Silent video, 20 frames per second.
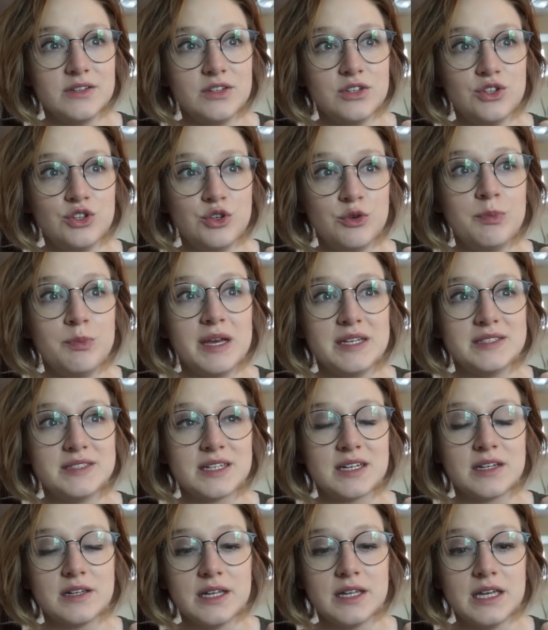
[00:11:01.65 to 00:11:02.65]
you
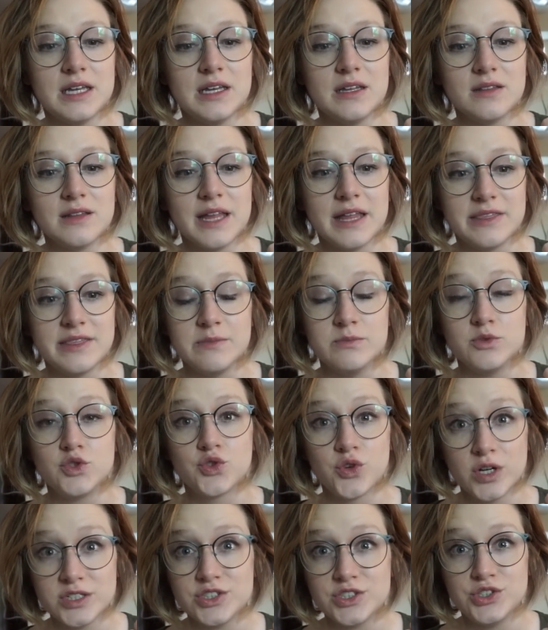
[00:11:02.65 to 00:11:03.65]
basically let them
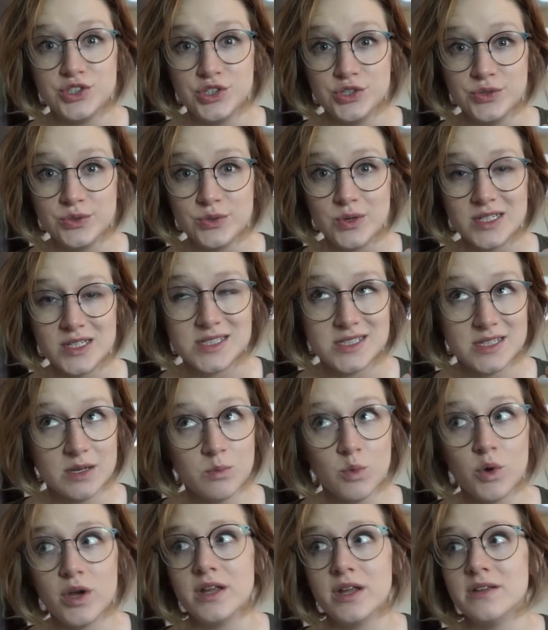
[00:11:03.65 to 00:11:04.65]
trust you
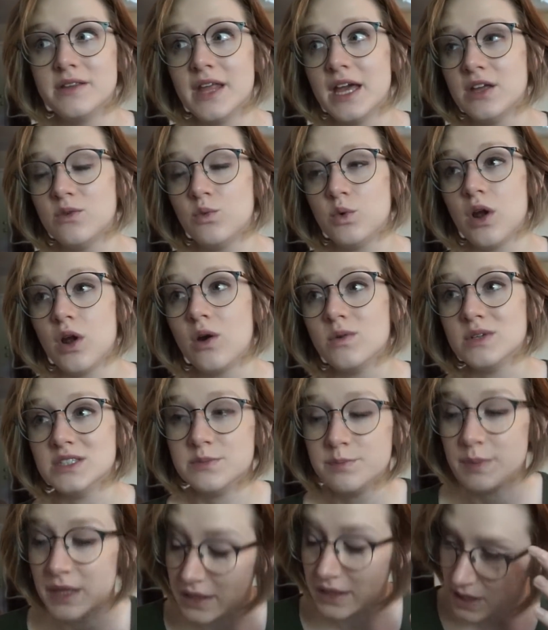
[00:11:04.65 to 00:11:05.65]
someone that would always
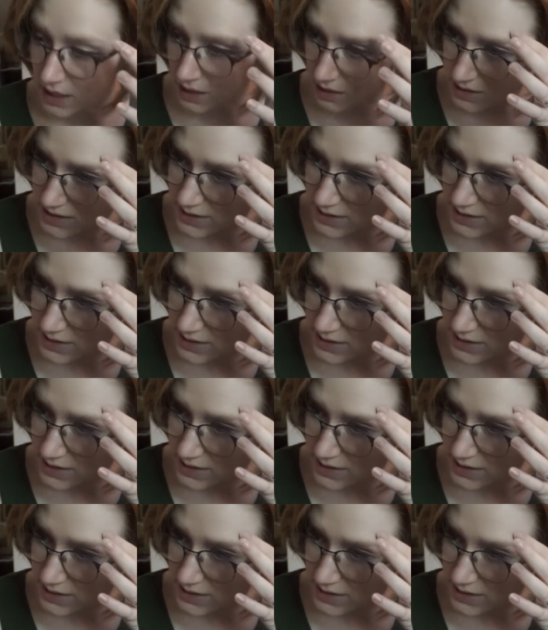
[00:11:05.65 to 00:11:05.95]
be there,